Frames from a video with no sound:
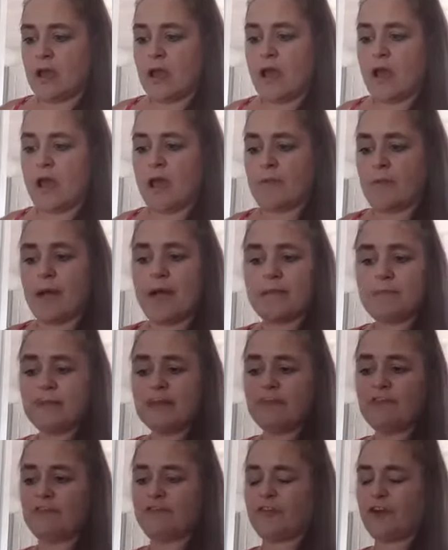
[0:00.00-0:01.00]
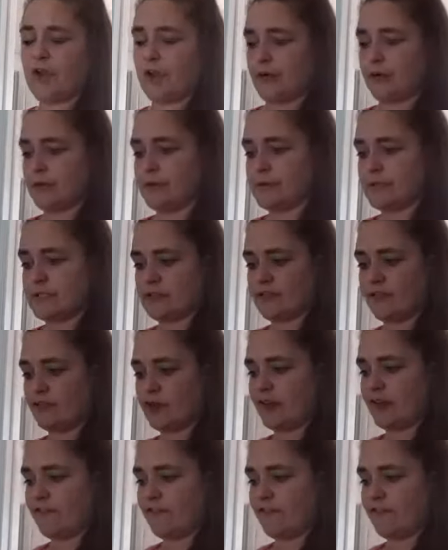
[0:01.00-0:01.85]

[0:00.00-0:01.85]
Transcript: um how many foods free